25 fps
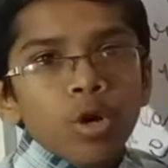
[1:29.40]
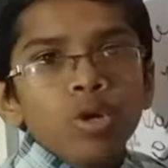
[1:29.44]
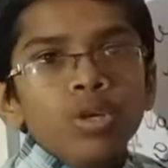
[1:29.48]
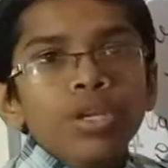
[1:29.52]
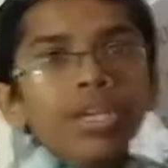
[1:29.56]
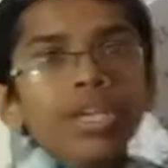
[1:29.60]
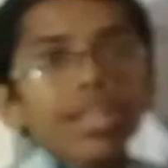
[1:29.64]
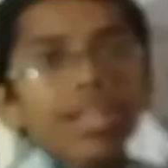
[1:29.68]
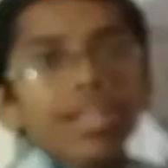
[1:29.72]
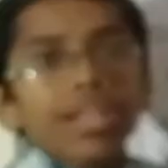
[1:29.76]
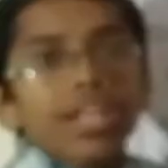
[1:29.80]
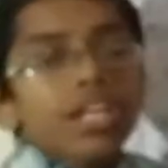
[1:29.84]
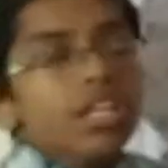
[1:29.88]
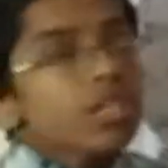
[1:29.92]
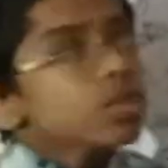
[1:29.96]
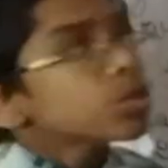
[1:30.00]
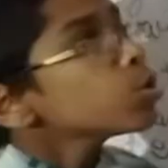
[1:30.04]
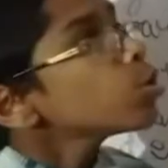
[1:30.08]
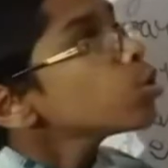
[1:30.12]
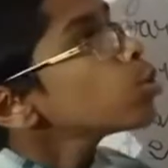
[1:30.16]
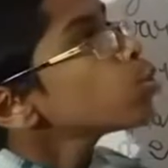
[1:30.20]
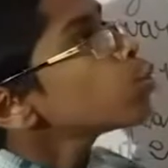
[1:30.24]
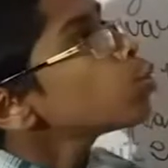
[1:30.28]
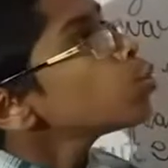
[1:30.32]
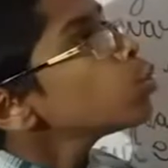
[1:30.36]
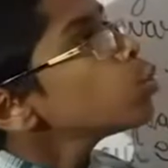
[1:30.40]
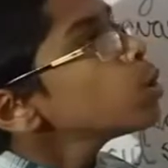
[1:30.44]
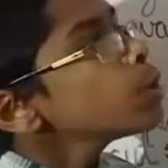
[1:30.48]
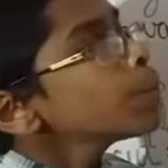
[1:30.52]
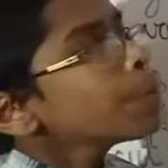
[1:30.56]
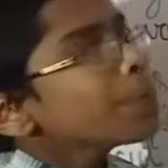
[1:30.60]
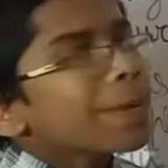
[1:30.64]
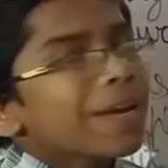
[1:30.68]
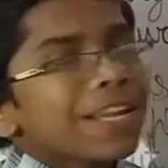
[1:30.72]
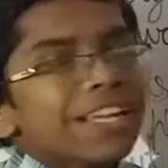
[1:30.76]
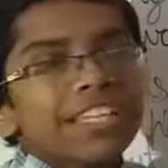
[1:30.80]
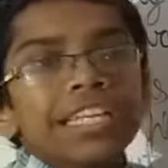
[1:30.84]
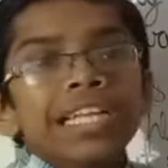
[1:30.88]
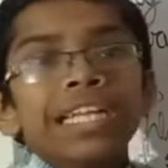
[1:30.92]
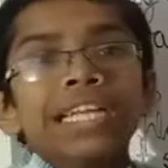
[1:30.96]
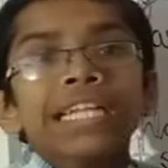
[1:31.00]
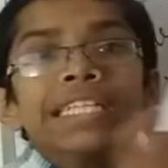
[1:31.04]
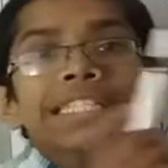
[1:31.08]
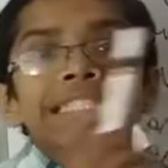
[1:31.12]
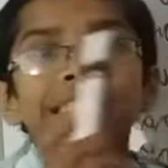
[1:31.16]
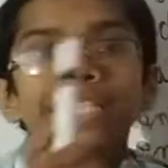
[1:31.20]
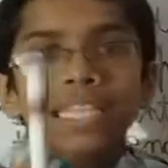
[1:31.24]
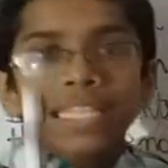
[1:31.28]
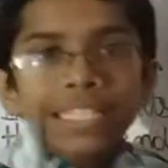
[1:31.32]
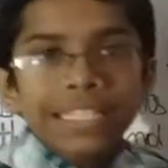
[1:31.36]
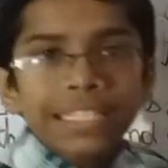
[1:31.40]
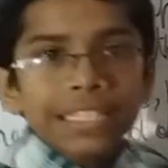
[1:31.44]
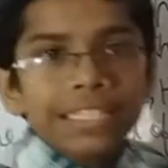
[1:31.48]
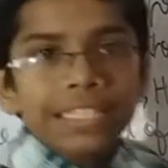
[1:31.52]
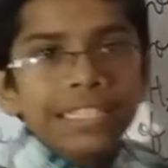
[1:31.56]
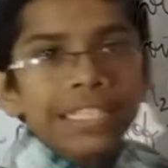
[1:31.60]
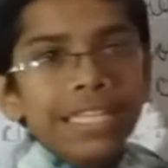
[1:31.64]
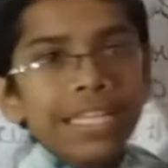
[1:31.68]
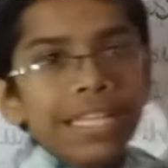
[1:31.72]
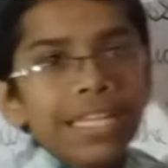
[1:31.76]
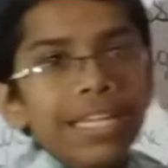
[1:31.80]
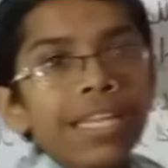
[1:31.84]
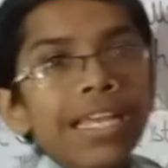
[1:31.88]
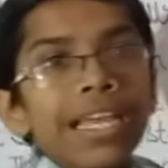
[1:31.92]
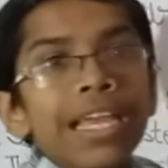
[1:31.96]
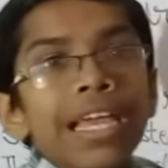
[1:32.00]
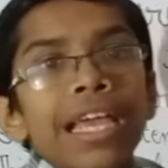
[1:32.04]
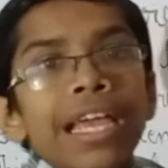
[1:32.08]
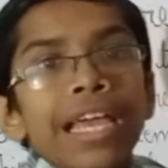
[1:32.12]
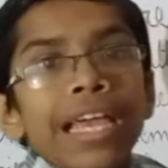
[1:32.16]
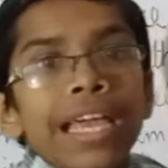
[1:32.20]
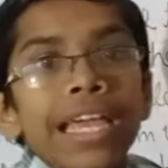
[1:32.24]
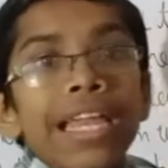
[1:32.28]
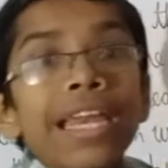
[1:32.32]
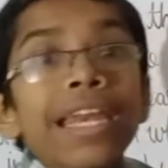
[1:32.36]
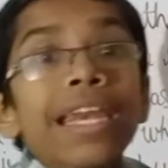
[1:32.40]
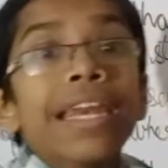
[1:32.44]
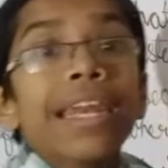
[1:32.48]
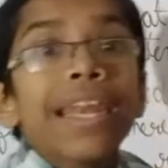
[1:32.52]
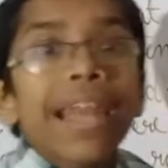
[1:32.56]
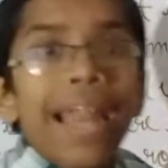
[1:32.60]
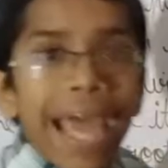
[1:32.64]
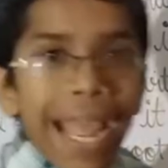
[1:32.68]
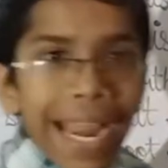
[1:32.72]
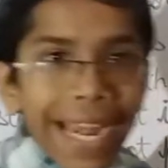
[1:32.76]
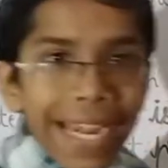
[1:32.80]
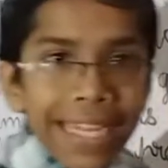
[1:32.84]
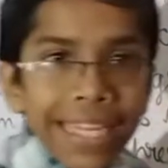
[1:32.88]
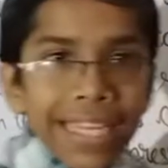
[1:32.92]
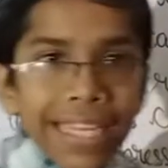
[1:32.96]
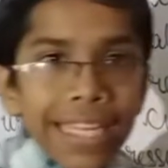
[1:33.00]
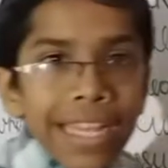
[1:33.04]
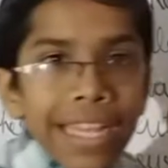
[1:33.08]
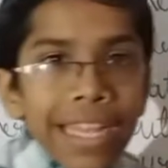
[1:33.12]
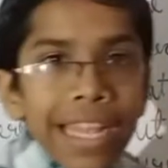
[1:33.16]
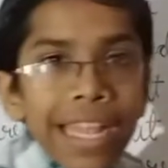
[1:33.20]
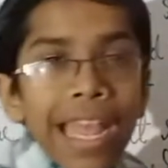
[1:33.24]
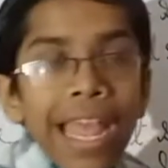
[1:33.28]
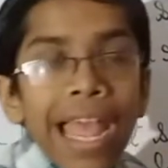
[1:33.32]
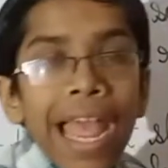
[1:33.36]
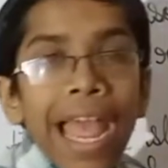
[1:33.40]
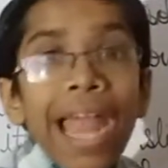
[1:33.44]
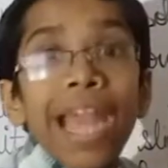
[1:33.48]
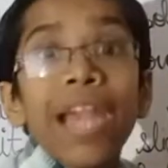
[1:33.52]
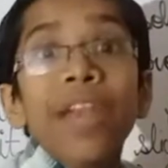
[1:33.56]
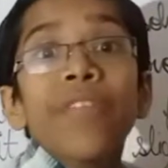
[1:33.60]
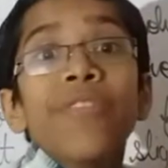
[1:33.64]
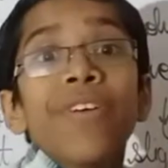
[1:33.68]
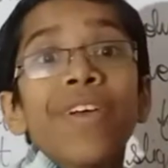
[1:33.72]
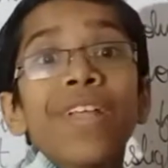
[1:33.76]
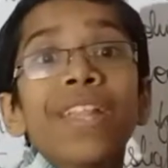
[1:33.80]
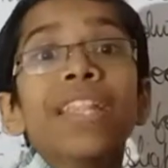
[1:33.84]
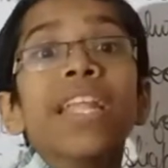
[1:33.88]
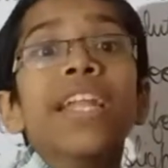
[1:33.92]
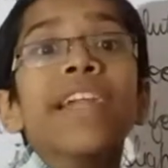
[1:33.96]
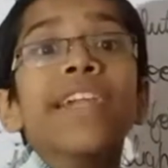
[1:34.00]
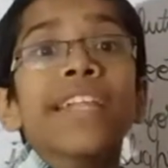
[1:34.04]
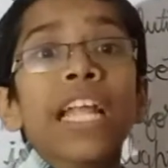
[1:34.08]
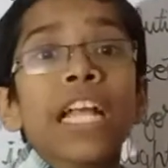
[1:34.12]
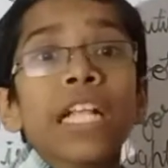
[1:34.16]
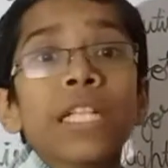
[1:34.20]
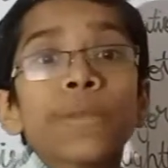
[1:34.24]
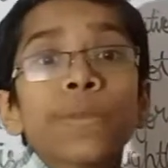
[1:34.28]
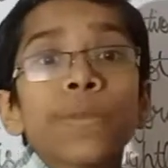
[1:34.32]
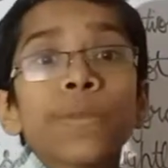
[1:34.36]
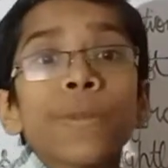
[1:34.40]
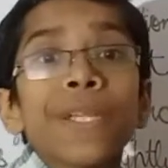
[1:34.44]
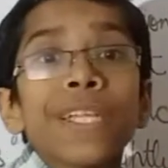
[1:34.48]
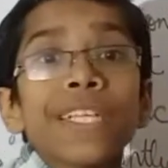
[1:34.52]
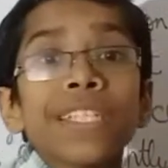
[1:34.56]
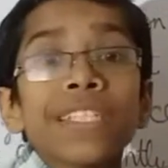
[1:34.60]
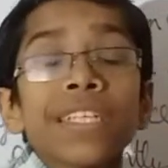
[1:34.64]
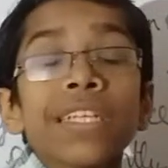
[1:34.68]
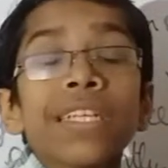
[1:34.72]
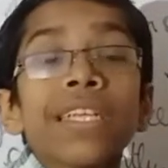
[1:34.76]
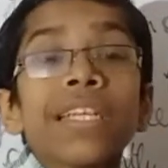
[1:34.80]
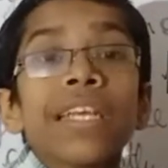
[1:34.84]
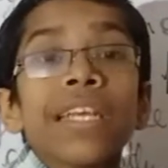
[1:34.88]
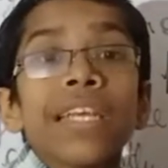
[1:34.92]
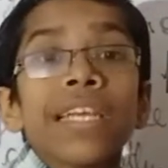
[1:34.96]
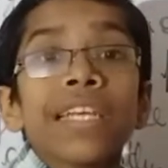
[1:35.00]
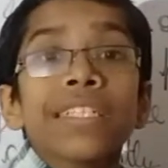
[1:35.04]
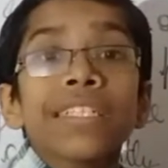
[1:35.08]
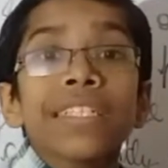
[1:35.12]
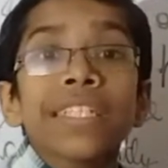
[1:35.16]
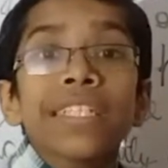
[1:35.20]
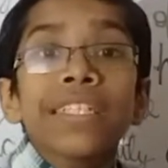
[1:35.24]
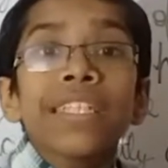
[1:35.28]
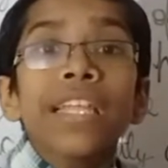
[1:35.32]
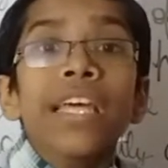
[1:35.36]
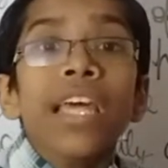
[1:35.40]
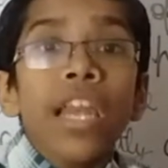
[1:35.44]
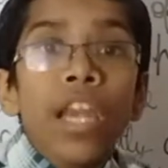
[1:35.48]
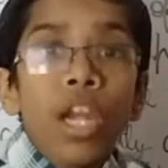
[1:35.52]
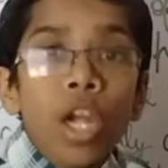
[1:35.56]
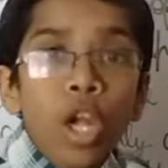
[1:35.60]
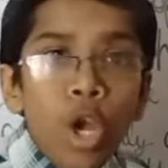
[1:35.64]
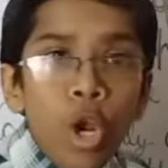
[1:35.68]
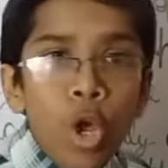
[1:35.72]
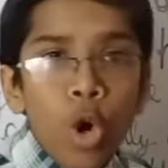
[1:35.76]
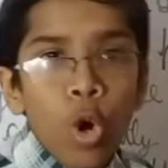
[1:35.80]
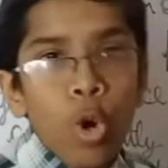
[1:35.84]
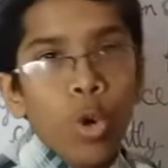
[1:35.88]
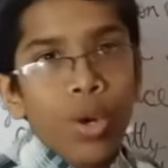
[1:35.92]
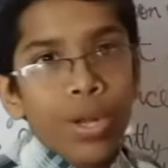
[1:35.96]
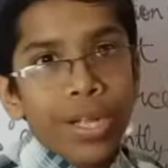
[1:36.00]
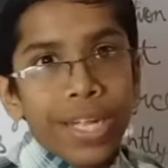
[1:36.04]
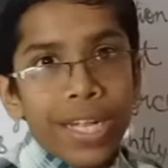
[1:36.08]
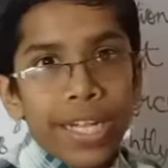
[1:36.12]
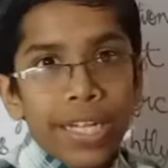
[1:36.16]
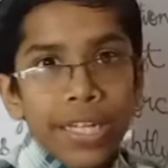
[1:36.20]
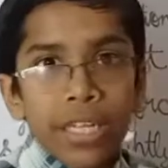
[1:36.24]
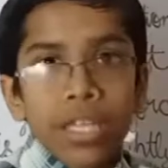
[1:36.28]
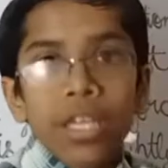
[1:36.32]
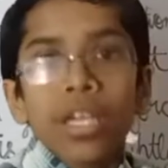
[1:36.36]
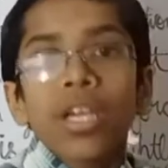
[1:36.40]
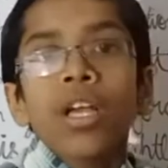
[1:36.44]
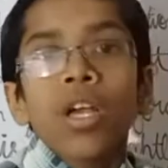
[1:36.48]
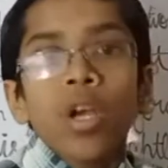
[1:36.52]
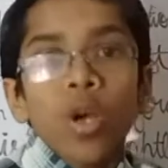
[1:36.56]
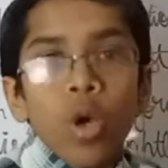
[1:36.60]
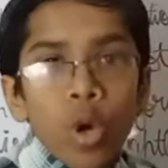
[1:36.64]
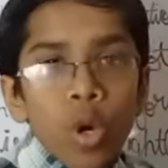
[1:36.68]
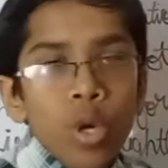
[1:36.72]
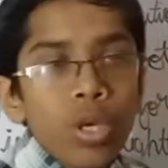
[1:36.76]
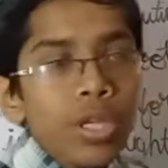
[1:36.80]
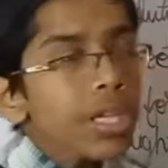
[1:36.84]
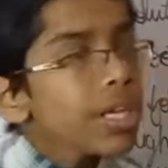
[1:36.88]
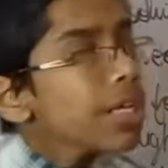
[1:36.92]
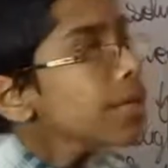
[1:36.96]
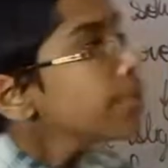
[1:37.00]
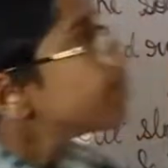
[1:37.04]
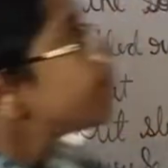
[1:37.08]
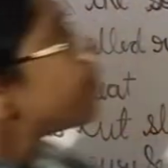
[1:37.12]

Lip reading: Okay, so root pressure is necessary in night and when the transpiration is in the low rate. Okay,